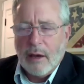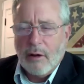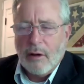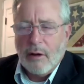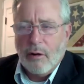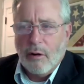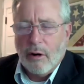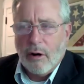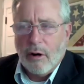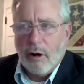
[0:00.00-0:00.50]

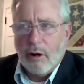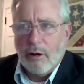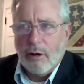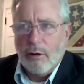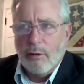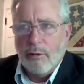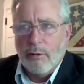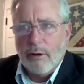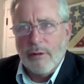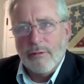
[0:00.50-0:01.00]
or are
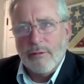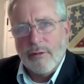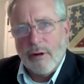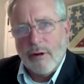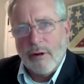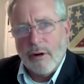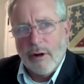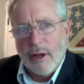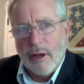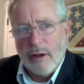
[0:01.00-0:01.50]
you
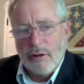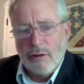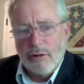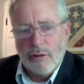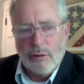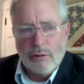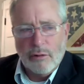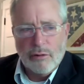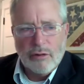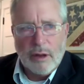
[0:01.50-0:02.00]
referring
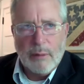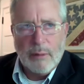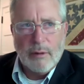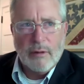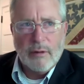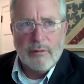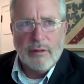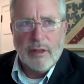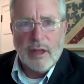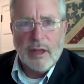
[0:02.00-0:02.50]
to some
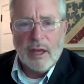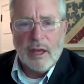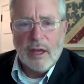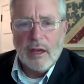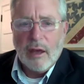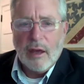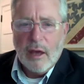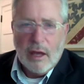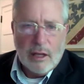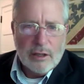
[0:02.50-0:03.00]
of
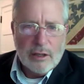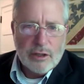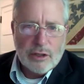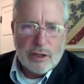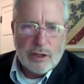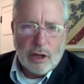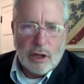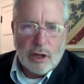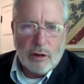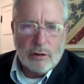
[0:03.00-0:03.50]
the
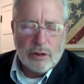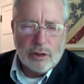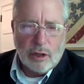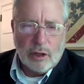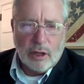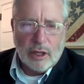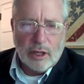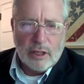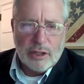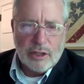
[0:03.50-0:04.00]

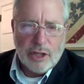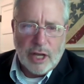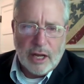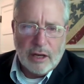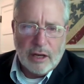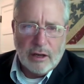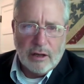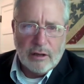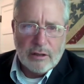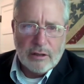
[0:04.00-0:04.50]
social
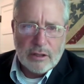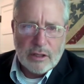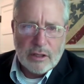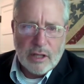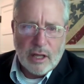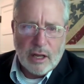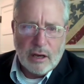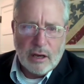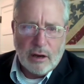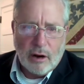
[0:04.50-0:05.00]
agendas
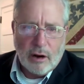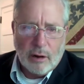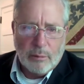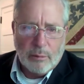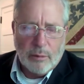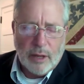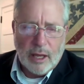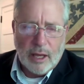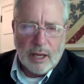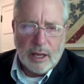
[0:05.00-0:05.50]
that are
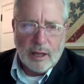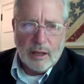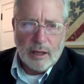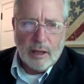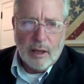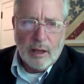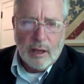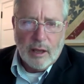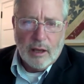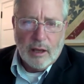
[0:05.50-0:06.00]

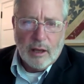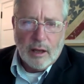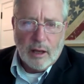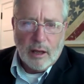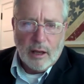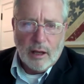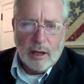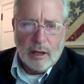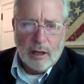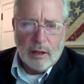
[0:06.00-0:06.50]
being
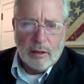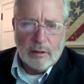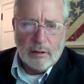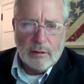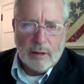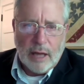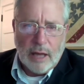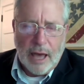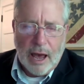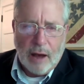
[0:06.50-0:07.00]

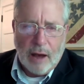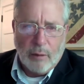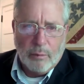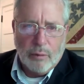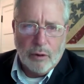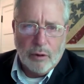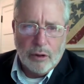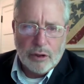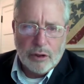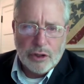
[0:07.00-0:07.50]
now
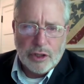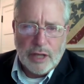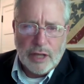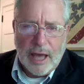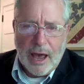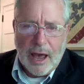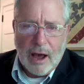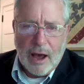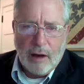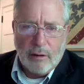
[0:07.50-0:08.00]
pushed
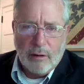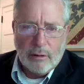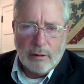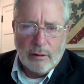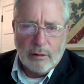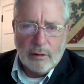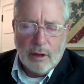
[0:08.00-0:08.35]
down